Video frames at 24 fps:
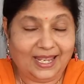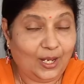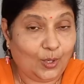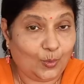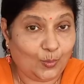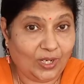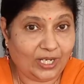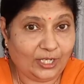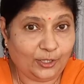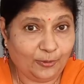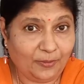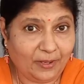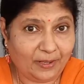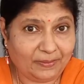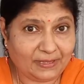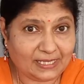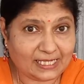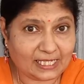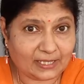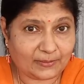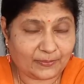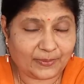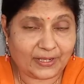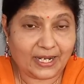Well, you may be
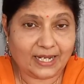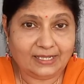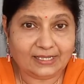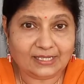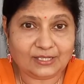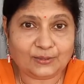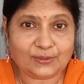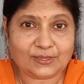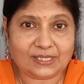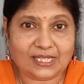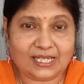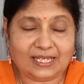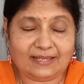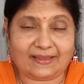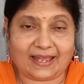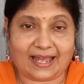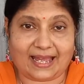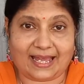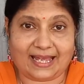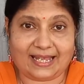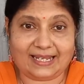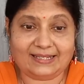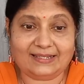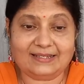surprised to see
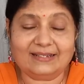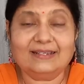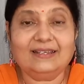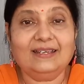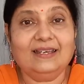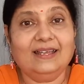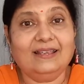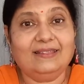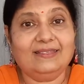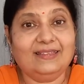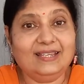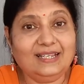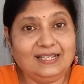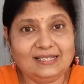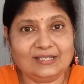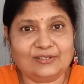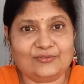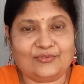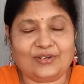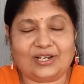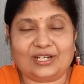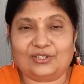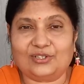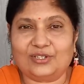that this
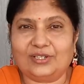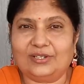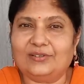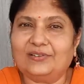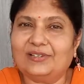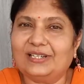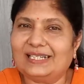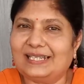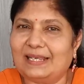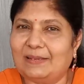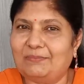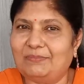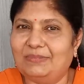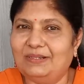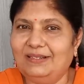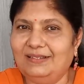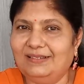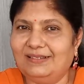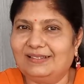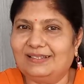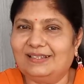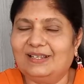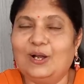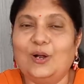structure
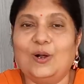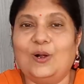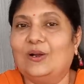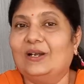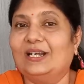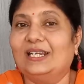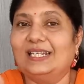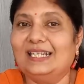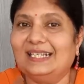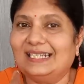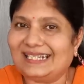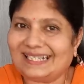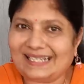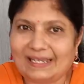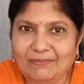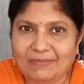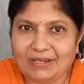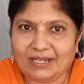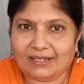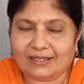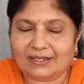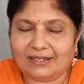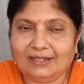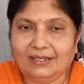resembles or is
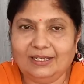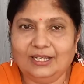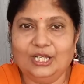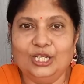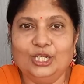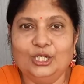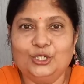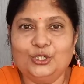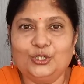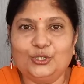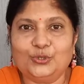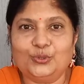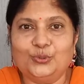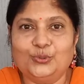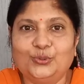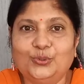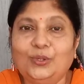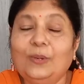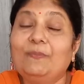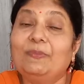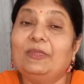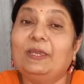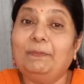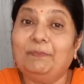similar
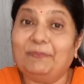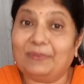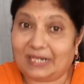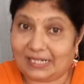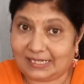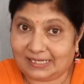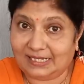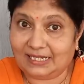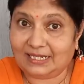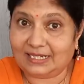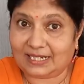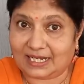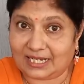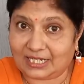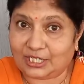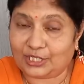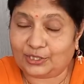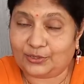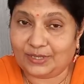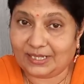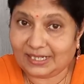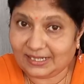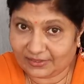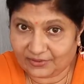to the present
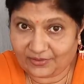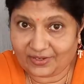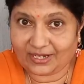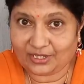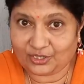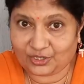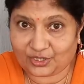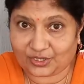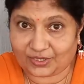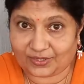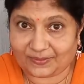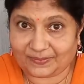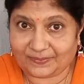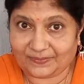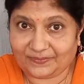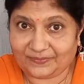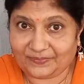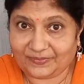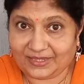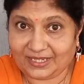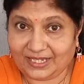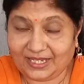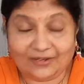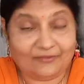continuous structure.
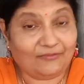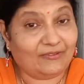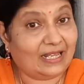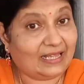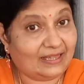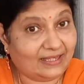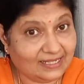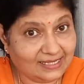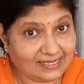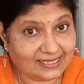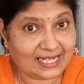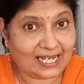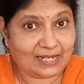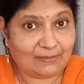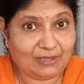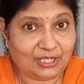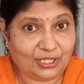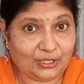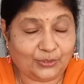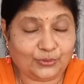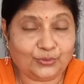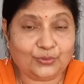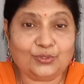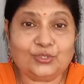Well, this can be
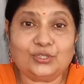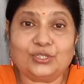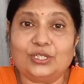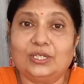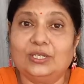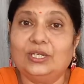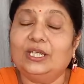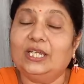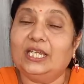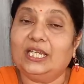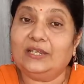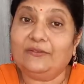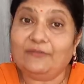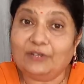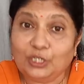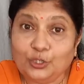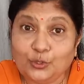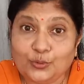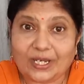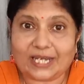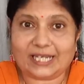used even to